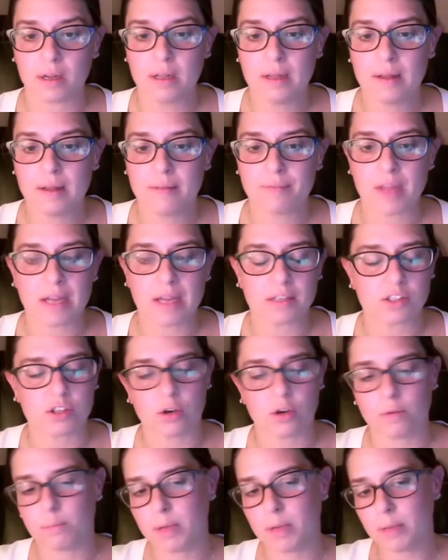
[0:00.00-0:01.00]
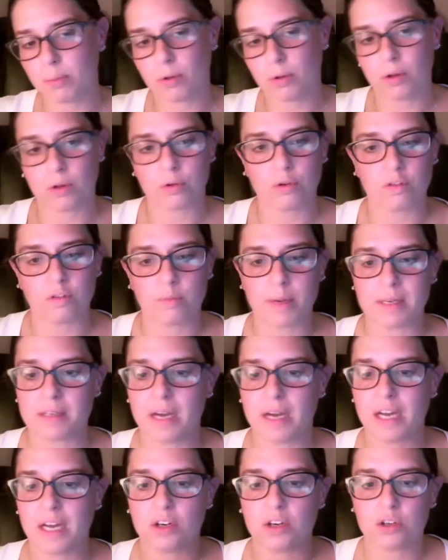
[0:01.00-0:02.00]
And so people who've been
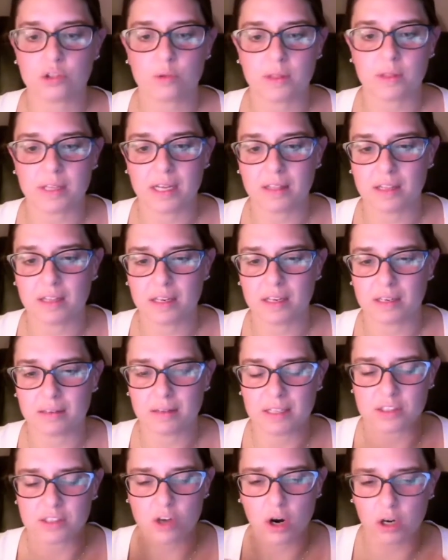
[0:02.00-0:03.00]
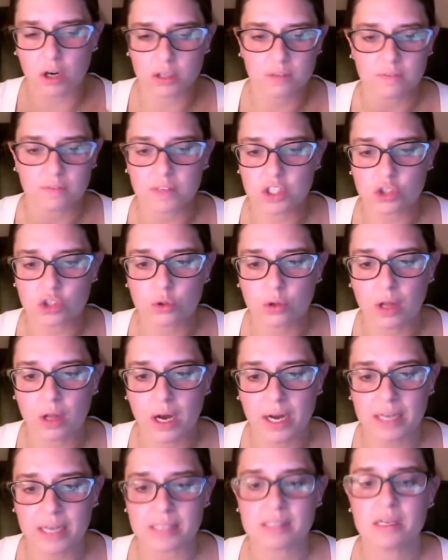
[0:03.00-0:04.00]
diagnosed with that, it's hard to
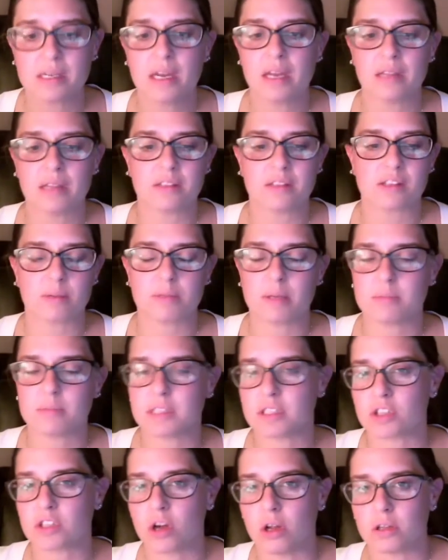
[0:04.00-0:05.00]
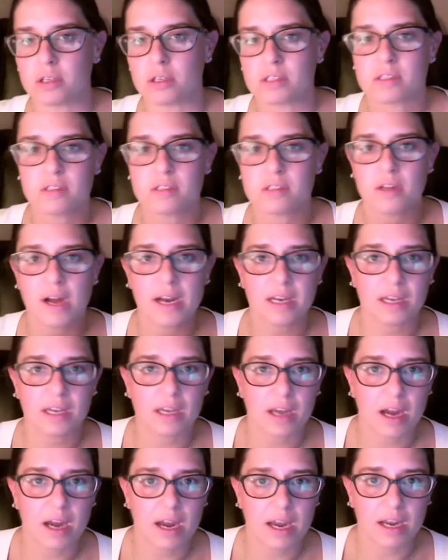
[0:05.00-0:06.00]
visualize. Sometimes it's called a sliding
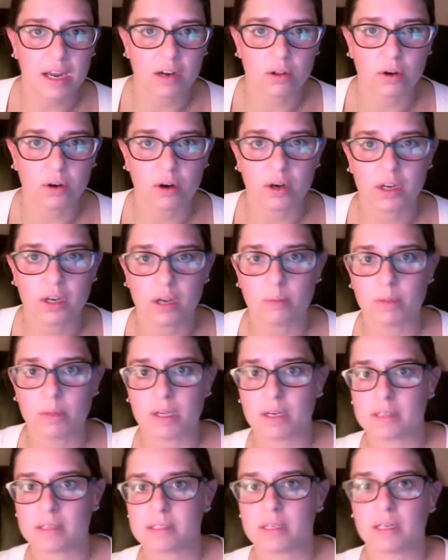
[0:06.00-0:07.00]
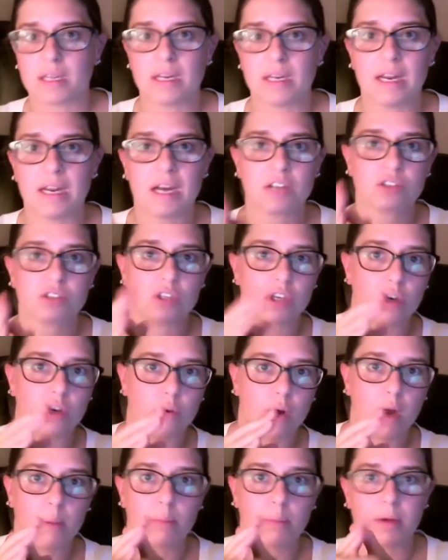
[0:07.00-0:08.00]
hiatal hernia because it can actually go
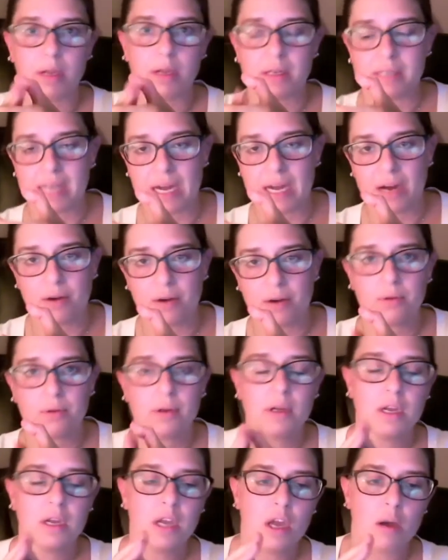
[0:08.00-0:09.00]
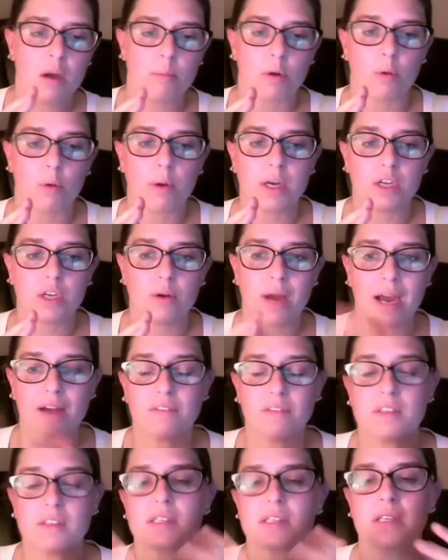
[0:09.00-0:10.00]
up and down. But when you
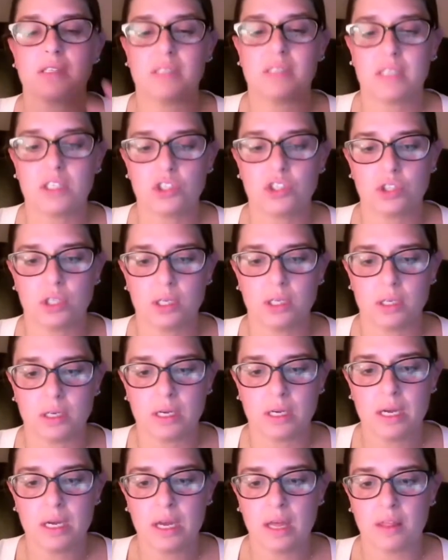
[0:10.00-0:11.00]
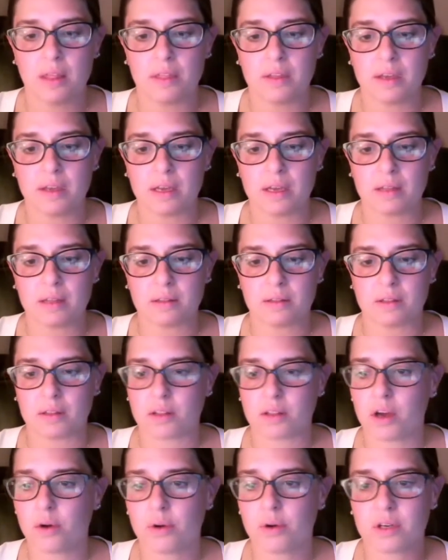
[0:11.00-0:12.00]
have this condition, the
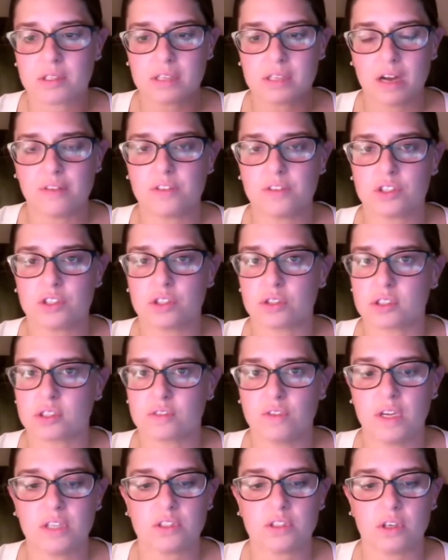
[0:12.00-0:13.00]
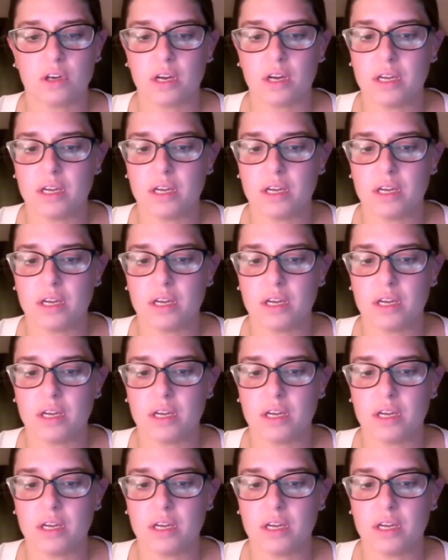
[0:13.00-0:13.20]
lower esophageal sphincter